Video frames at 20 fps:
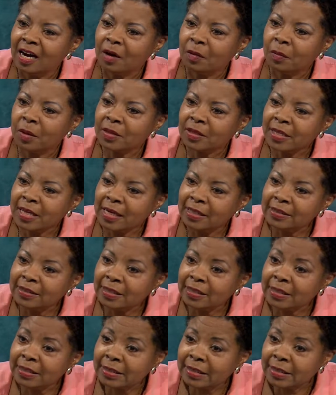what the
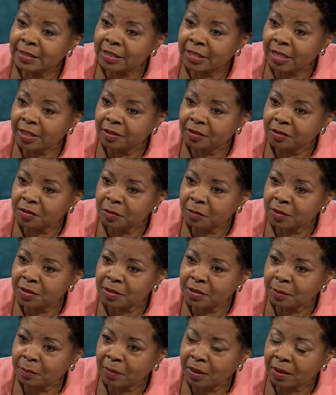identity change
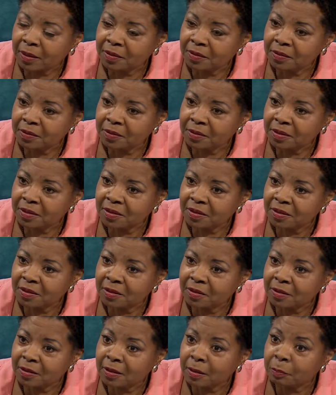was about.
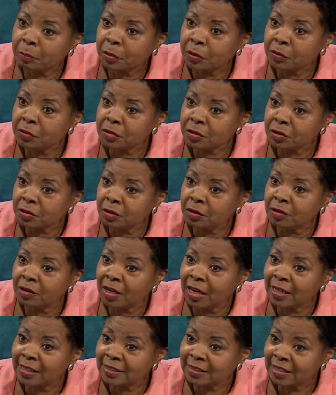The oh, personal
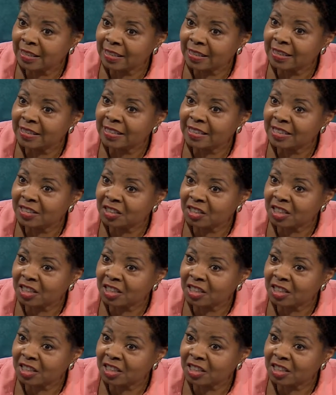yeah, yeah, identity yeah.